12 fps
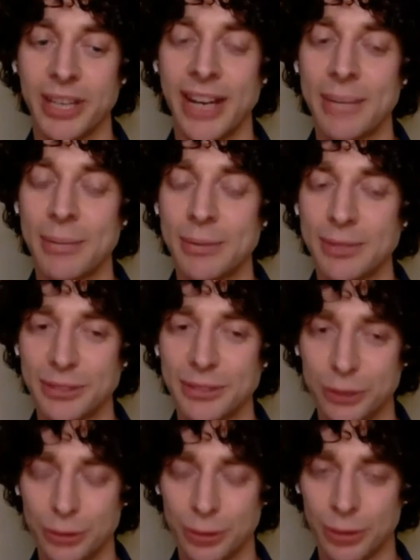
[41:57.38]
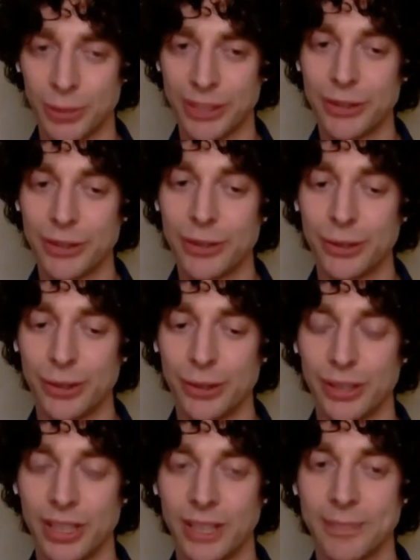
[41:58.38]
able to do what we do
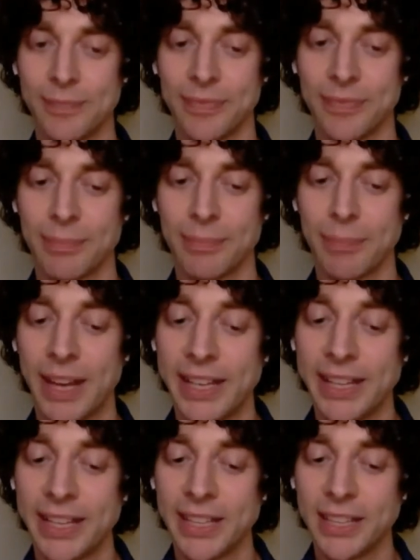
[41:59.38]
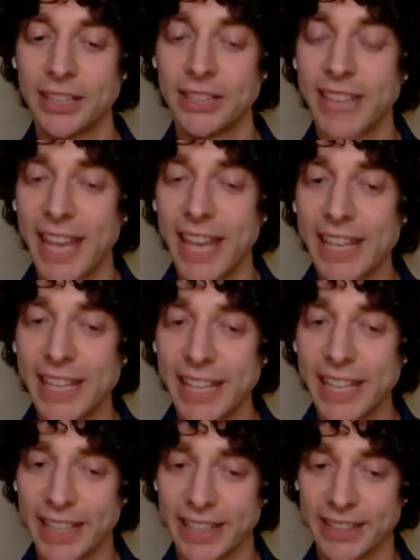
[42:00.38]
by
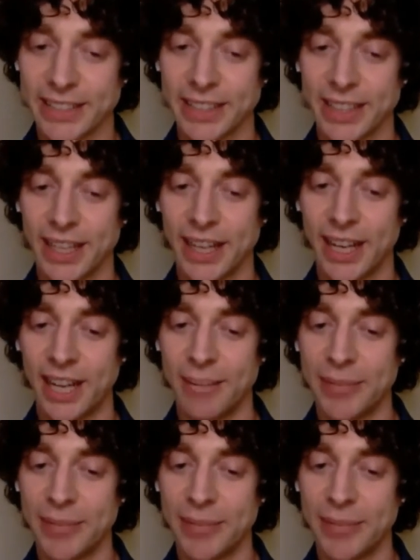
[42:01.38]
containing these